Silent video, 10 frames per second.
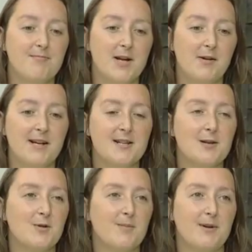learned a
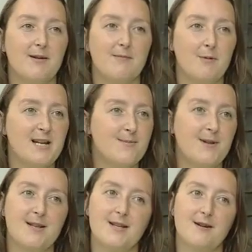lot about
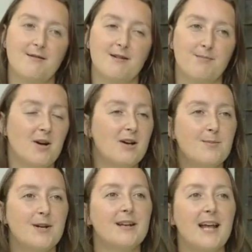Westminster and
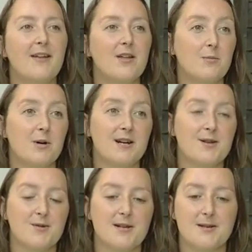Parliament and how that
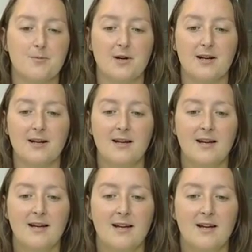works or doesn't work.
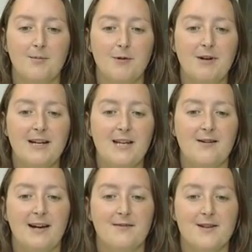But really you
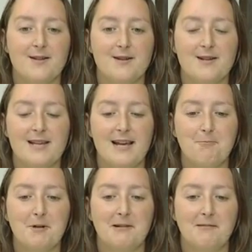have to sort of say,
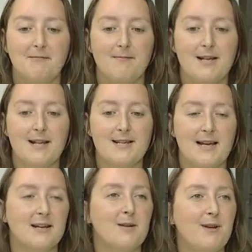well, is
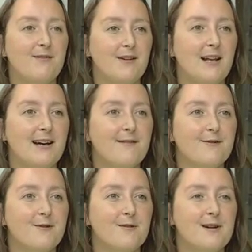that going to be for life,
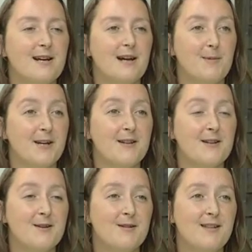or am I going
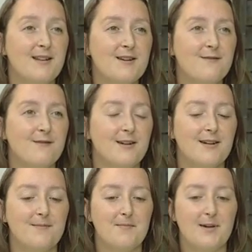to do anything different?
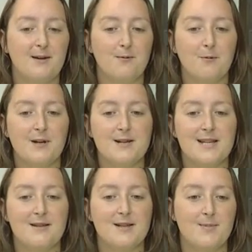And although it
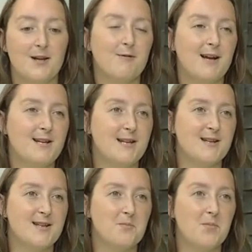sounds a bit crazy to
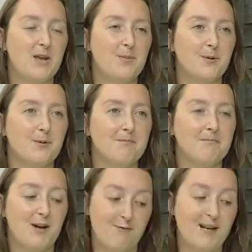some people,
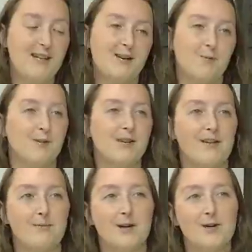I really did want to
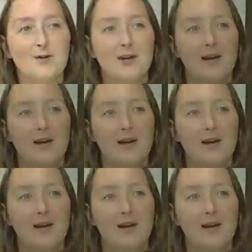have my dog at